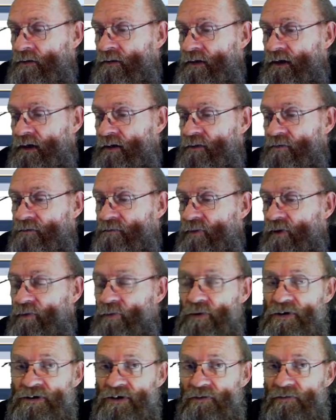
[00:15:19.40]
Okay,
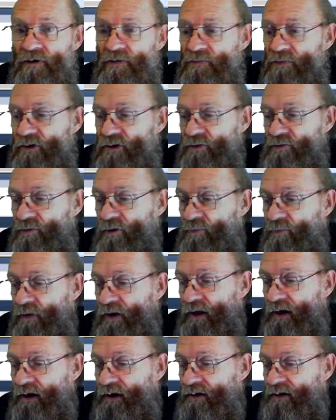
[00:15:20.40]
always remember to
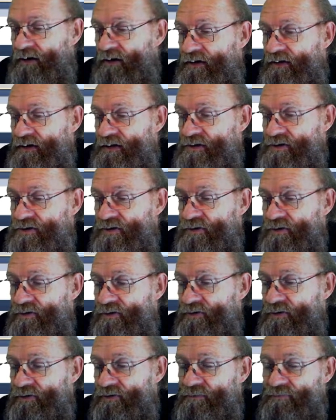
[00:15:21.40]
apply. I didn't show
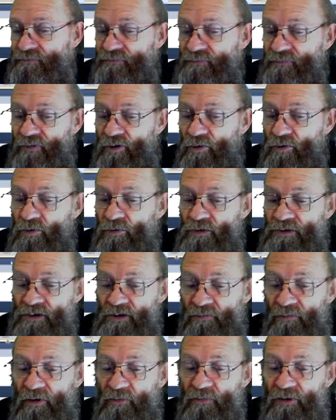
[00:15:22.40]
you. Always
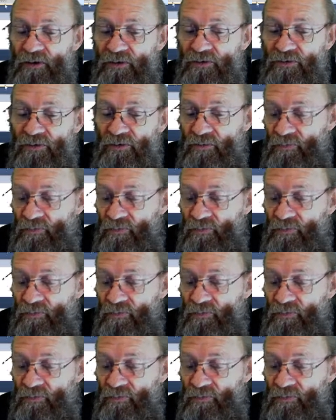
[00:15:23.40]
remember to